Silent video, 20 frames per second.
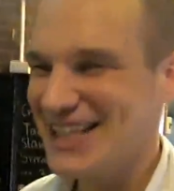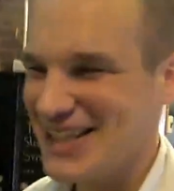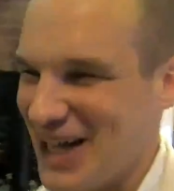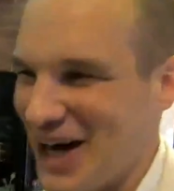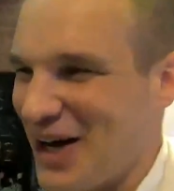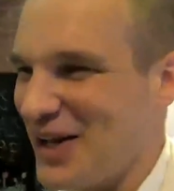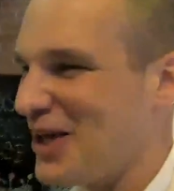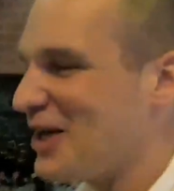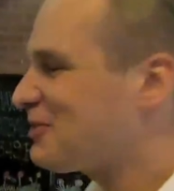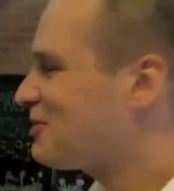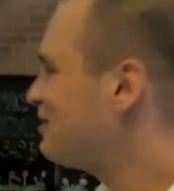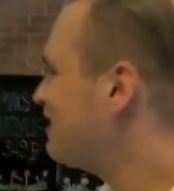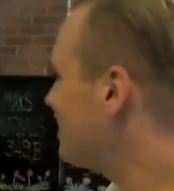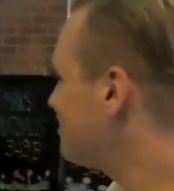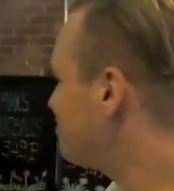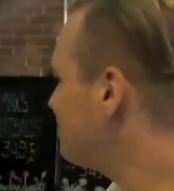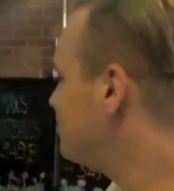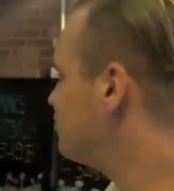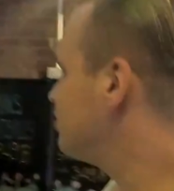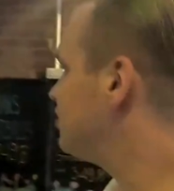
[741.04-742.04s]
no, no,
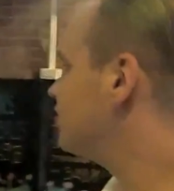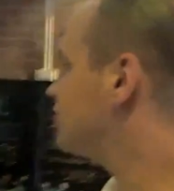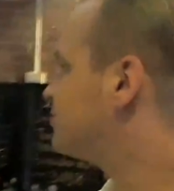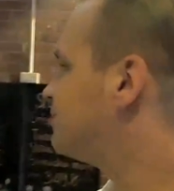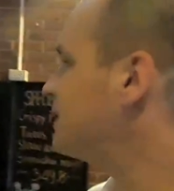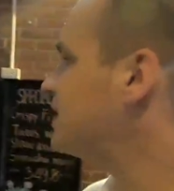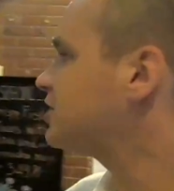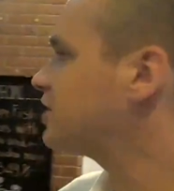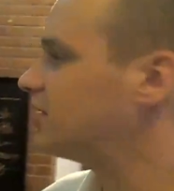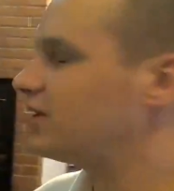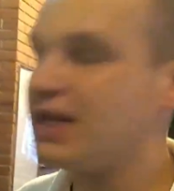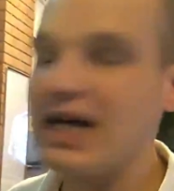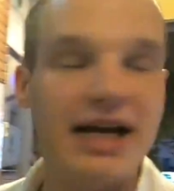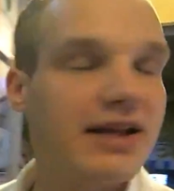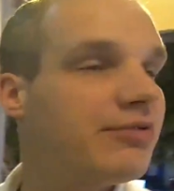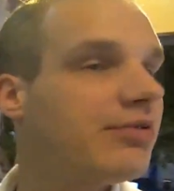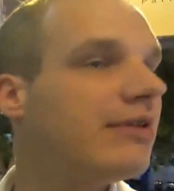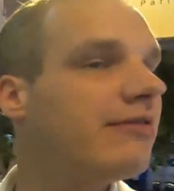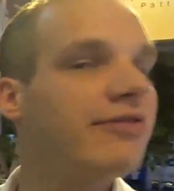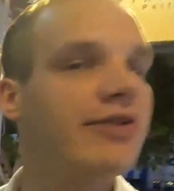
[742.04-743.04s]
tonight we do the special
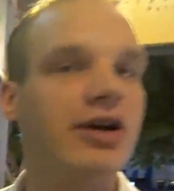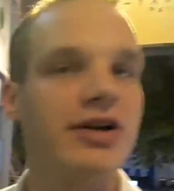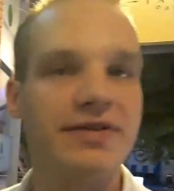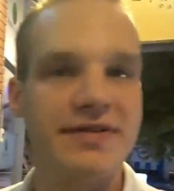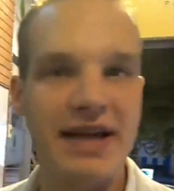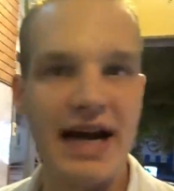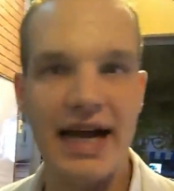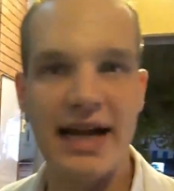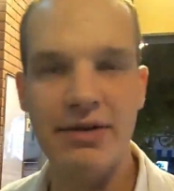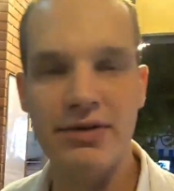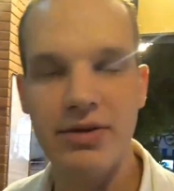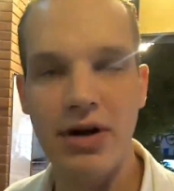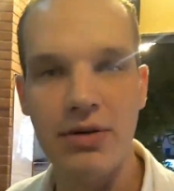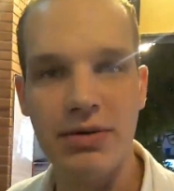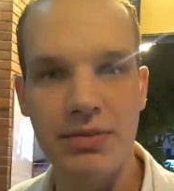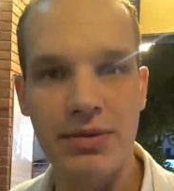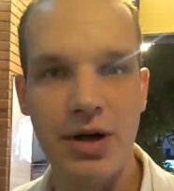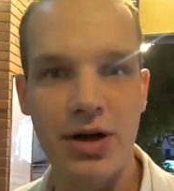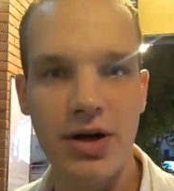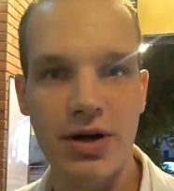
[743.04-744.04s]
night with a uh, Thai
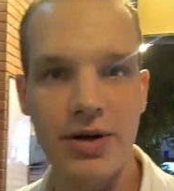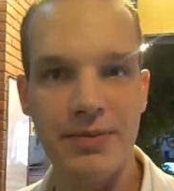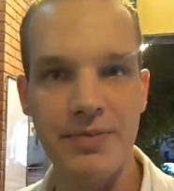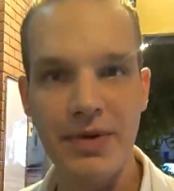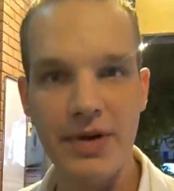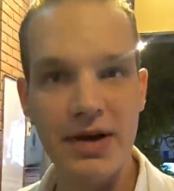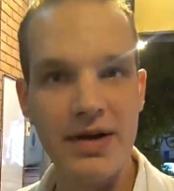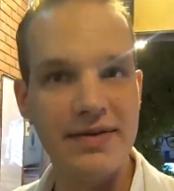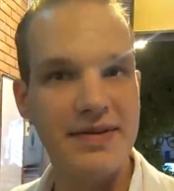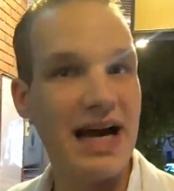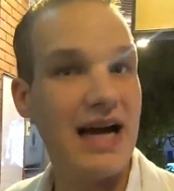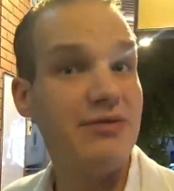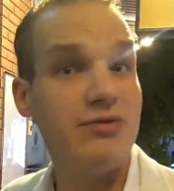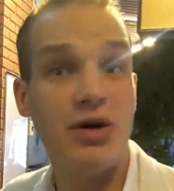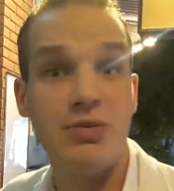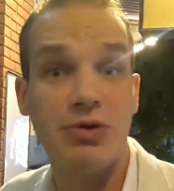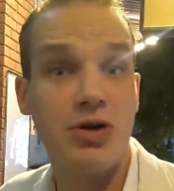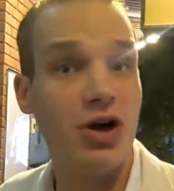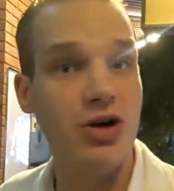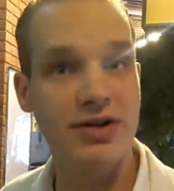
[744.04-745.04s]
rum, um, Thai
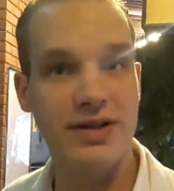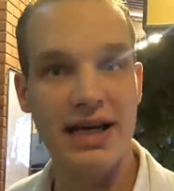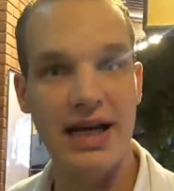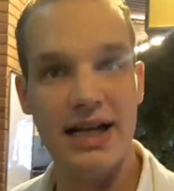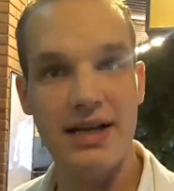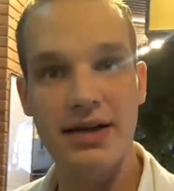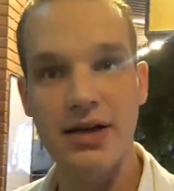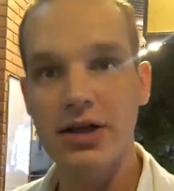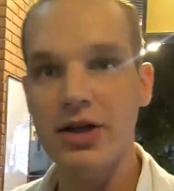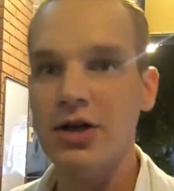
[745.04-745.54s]
rum cocktail.